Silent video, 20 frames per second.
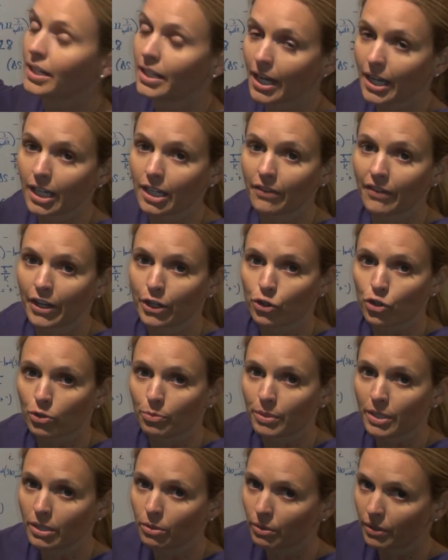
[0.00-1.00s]
negative
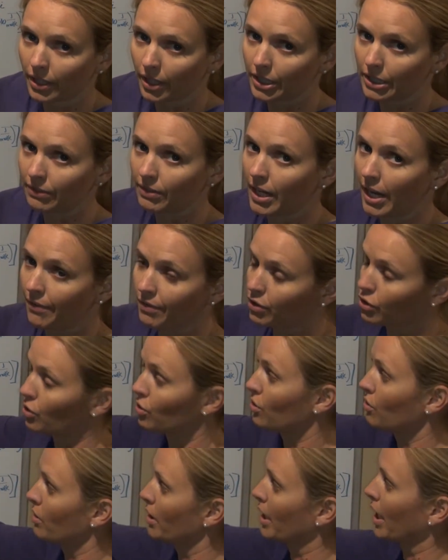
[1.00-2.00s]
entropy without even having to
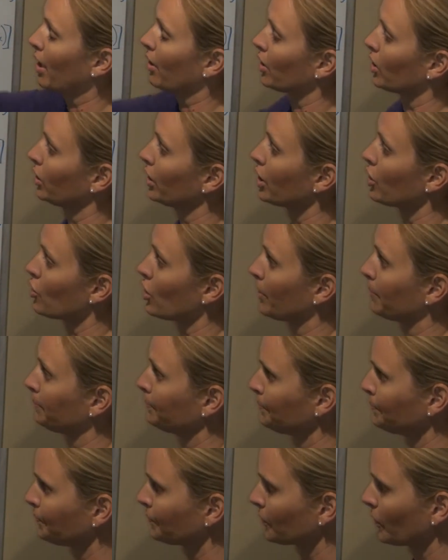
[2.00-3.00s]
do the calculation.
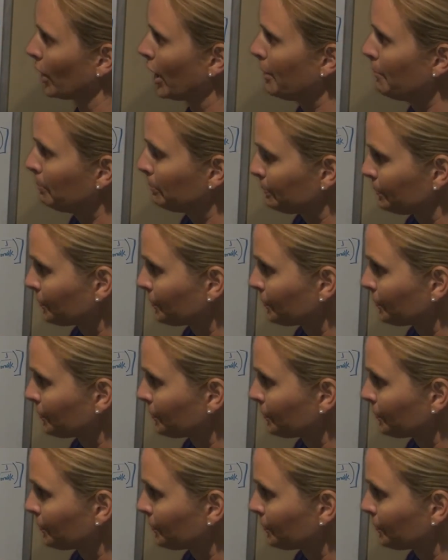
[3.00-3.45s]
Okay.